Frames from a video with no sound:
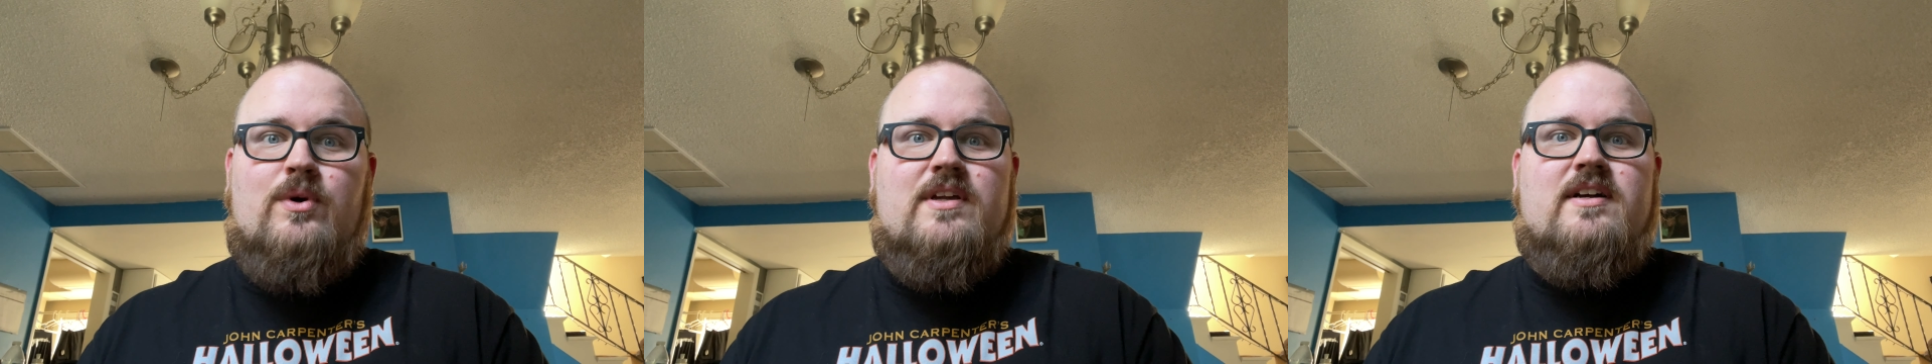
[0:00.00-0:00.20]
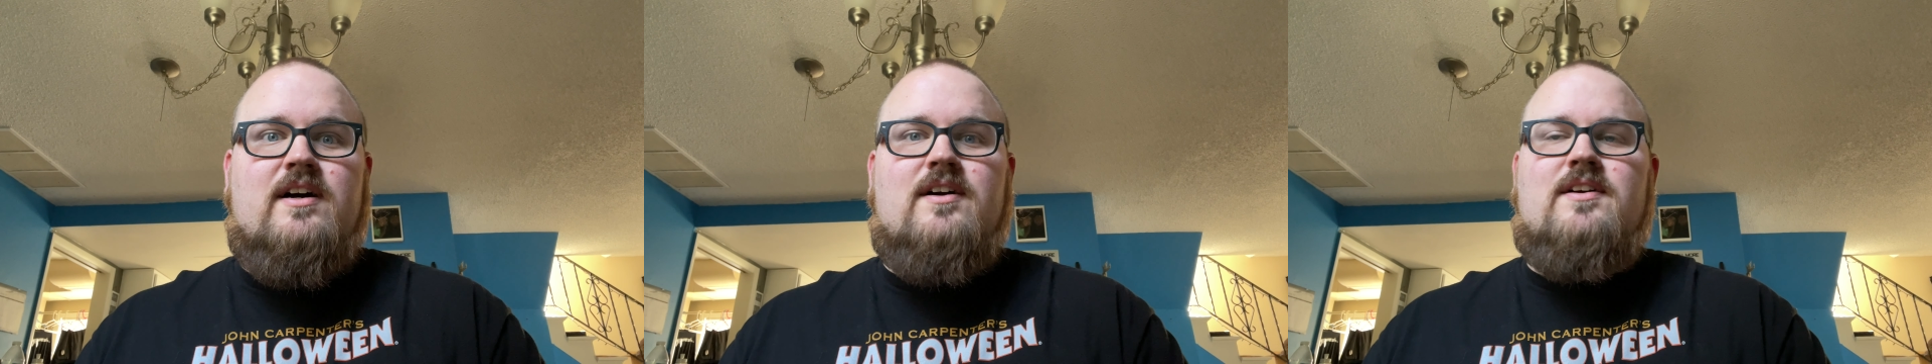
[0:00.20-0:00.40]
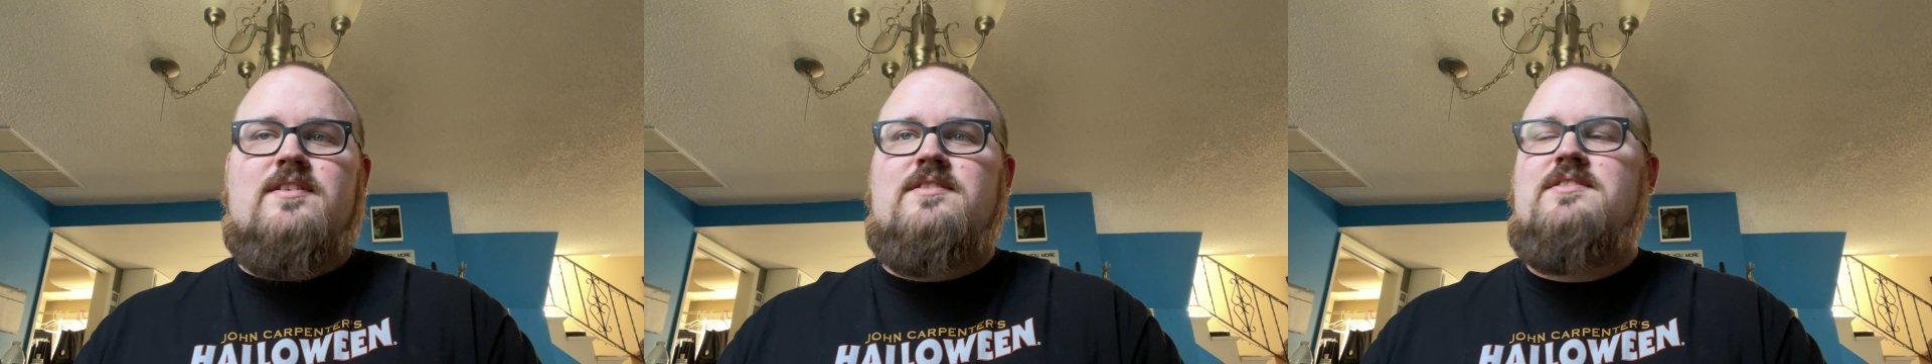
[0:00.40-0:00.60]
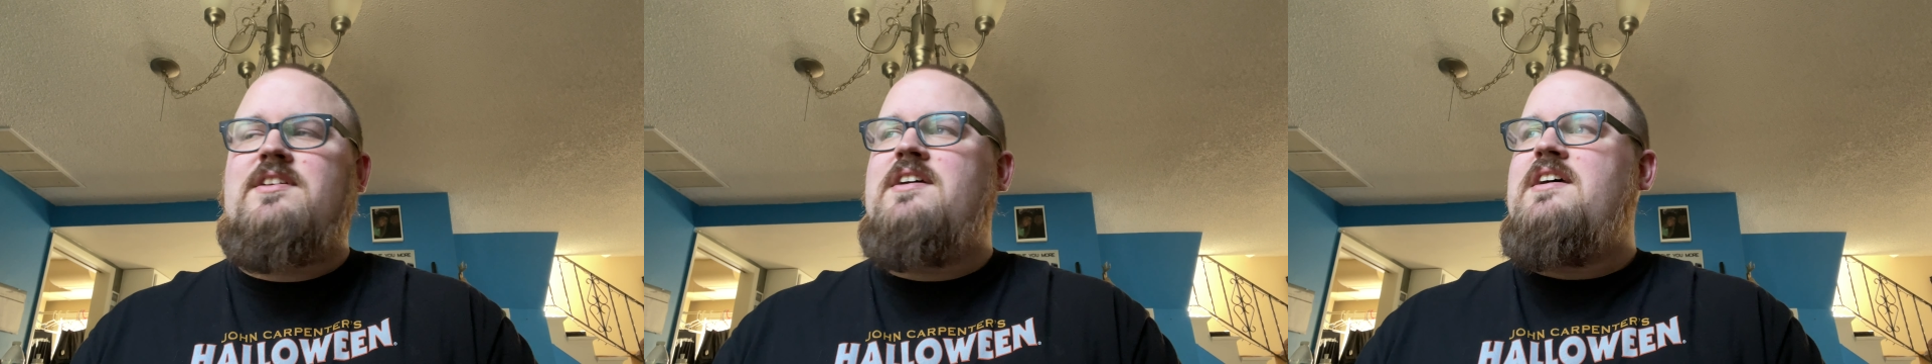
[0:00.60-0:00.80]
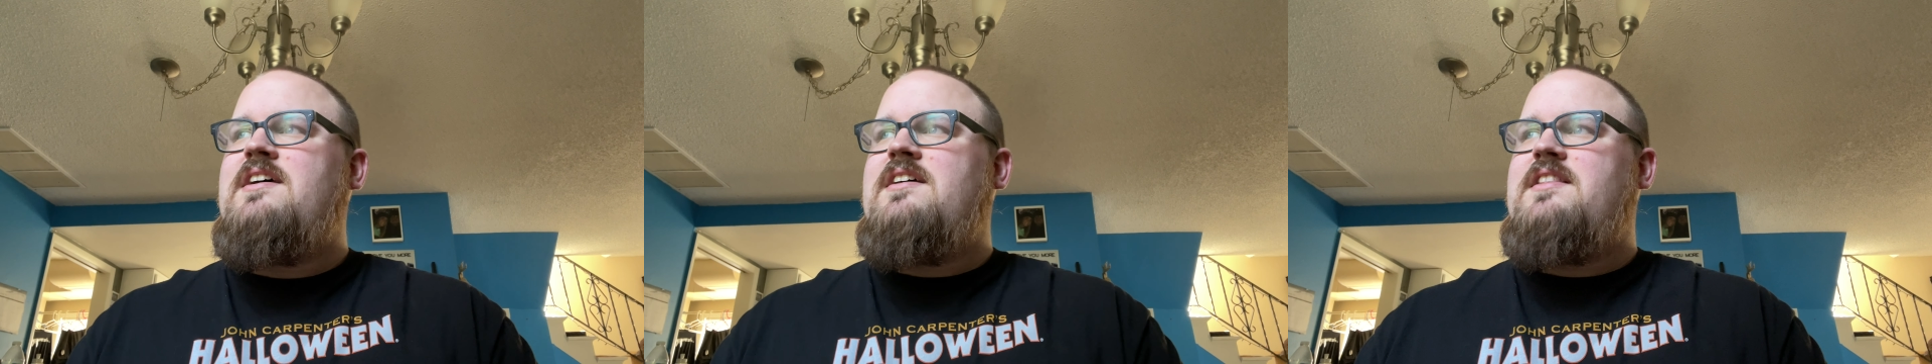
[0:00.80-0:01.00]
cars.
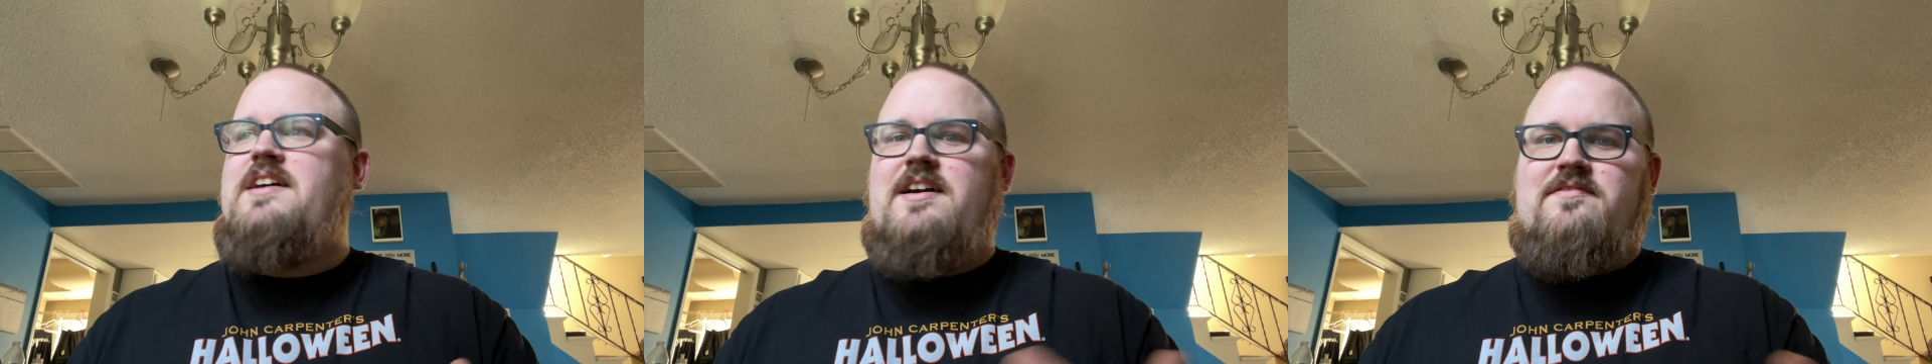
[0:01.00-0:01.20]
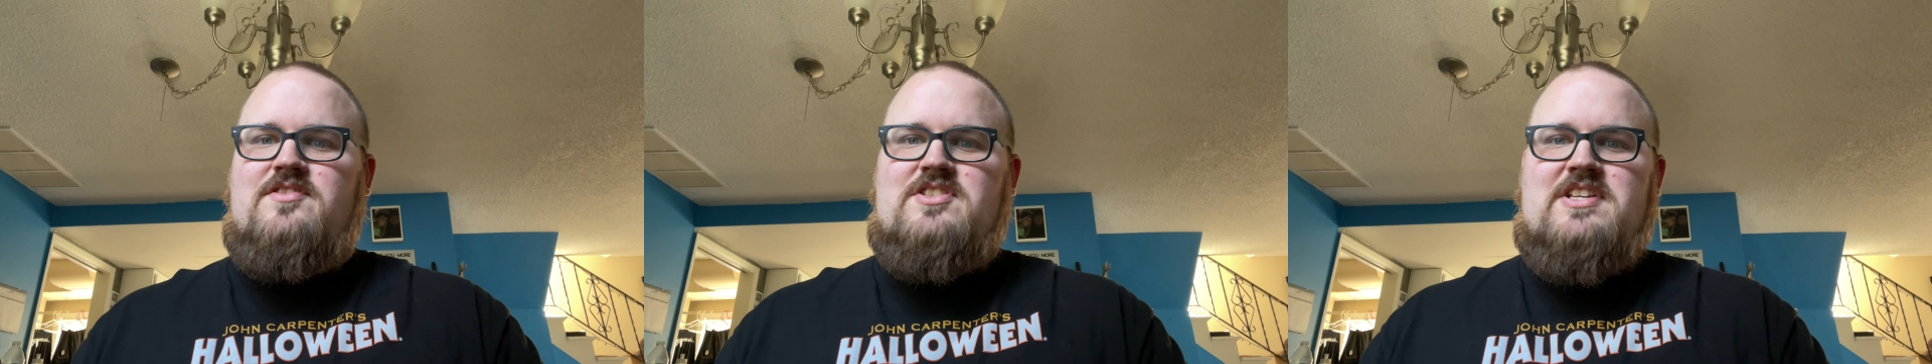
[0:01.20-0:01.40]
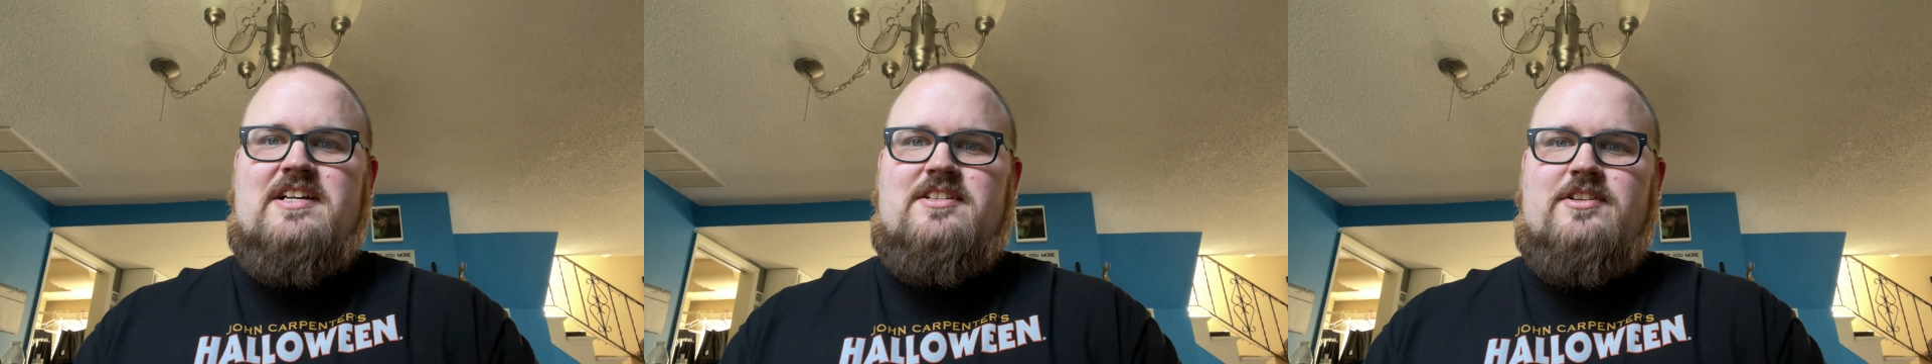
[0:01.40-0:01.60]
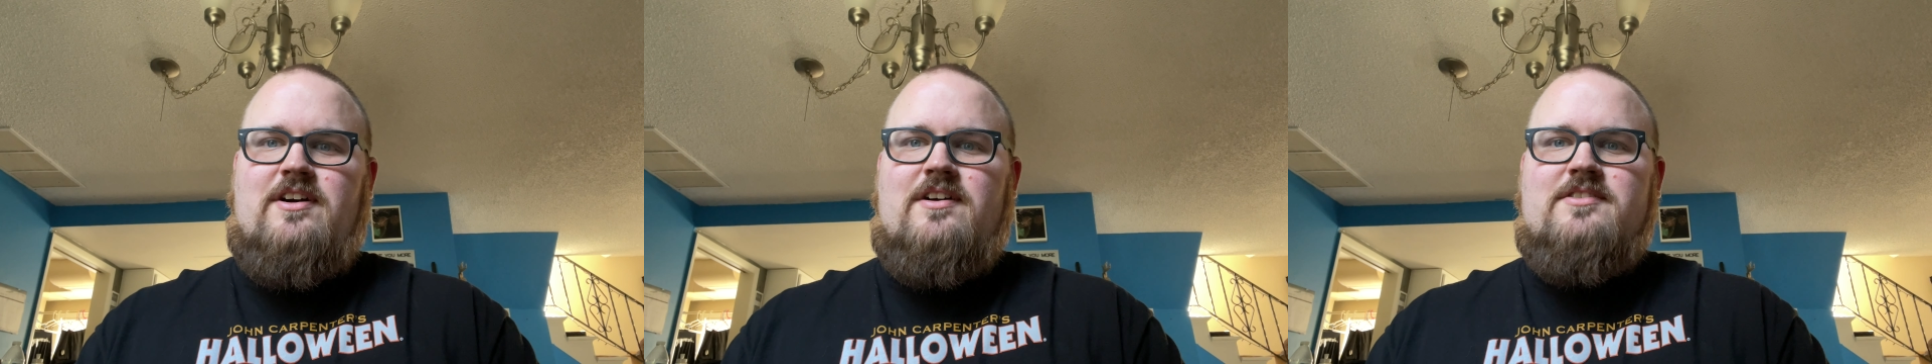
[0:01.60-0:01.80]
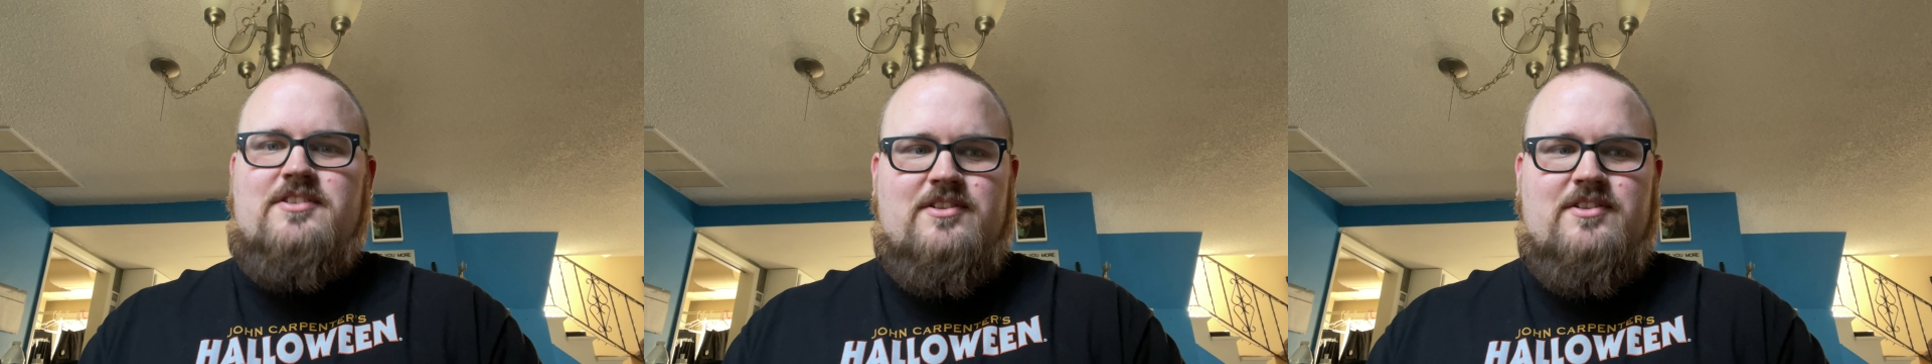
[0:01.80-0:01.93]
They have 6 cars